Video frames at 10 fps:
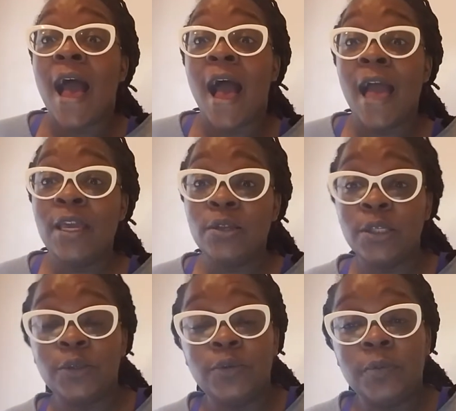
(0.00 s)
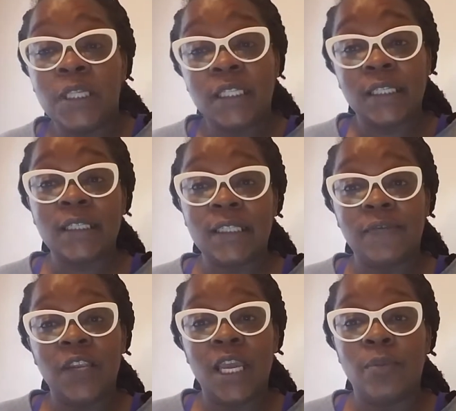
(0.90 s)
Hi YouTube, this is
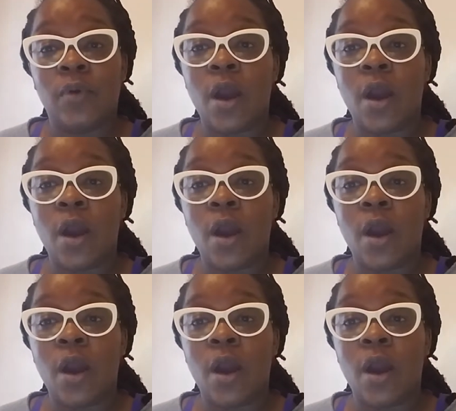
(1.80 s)
Tiffany in